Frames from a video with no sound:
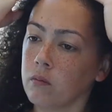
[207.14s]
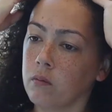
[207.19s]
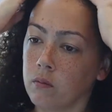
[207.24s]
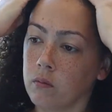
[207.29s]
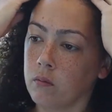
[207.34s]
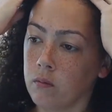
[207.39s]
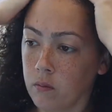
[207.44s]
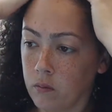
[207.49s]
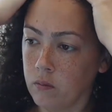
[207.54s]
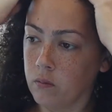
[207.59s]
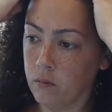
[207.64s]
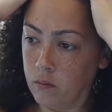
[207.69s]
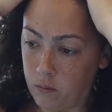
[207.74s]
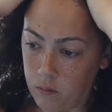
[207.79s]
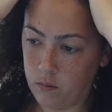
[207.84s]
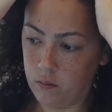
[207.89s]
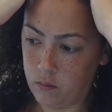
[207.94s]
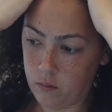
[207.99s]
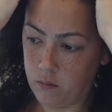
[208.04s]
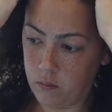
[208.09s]
as a scalp
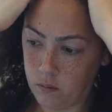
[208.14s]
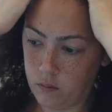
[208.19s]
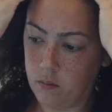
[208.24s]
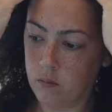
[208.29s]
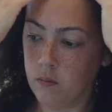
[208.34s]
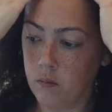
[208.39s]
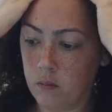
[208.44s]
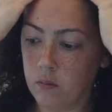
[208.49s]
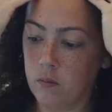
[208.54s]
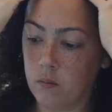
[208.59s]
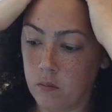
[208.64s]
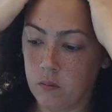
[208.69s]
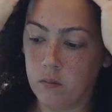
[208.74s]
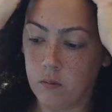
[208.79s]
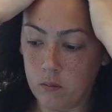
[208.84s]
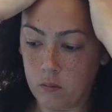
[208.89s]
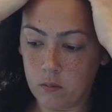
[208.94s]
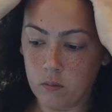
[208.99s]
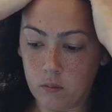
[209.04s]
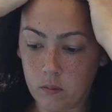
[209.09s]
treatment
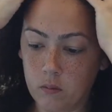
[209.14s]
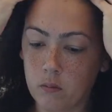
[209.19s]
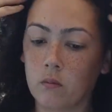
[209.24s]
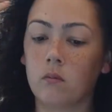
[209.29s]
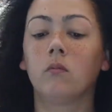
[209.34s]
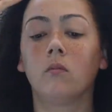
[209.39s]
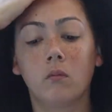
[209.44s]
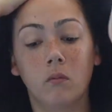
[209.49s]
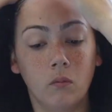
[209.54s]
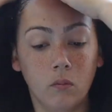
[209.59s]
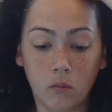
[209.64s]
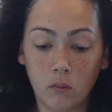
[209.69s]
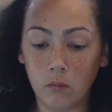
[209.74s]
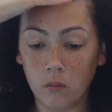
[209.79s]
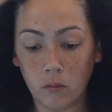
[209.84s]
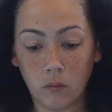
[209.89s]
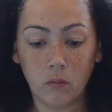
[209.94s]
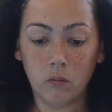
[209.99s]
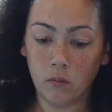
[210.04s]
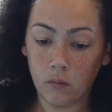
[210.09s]
mainly, that was the reason
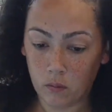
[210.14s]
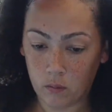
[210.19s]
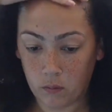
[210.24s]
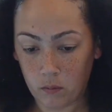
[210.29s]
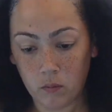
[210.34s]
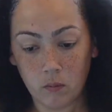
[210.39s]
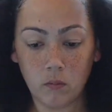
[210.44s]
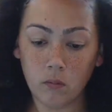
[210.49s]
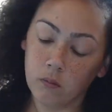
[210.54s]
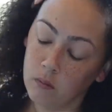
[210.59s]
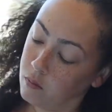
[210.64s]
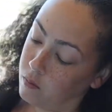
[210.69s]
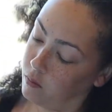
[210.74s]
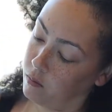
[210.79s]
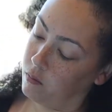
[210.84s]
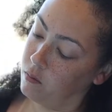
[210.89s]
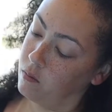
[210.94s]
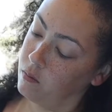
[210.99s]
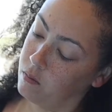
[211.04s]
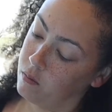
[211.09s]
for doing this, that I get
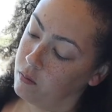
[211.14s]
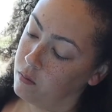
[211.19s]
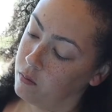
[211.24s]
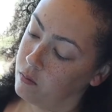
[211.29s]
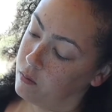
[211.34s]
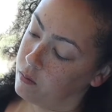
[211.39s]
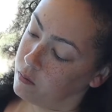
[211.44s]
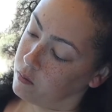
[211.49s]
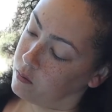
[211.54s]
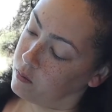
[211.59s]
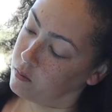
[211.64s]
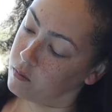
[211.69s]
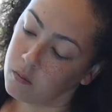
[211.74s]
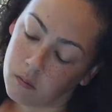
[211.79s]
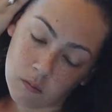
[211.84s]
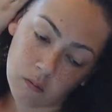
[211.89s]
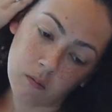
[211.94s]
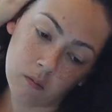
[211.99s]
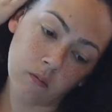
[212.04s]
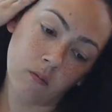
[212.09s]
it all
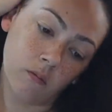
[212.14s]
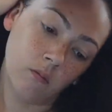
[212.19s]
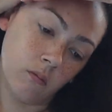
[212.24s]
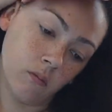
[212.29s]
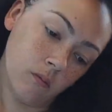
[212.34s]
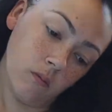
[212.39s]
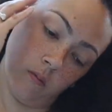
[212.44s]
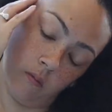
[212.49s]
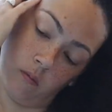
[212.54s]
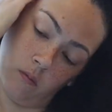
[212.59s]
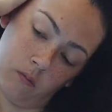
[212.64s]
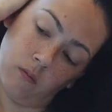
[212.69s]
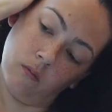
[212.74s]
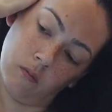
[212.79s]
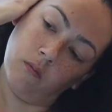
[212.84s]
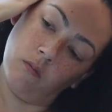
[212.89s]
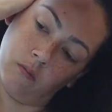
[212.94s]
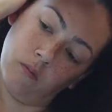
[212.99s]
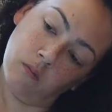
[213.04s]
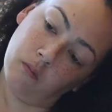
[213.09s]
over my
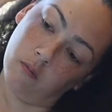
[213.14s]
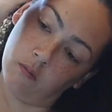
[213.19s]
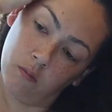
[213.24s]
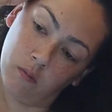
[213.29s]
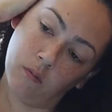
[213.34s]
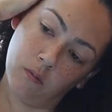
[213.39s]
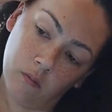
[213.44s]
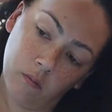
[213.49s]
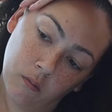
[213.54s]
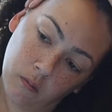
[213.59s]
scalp.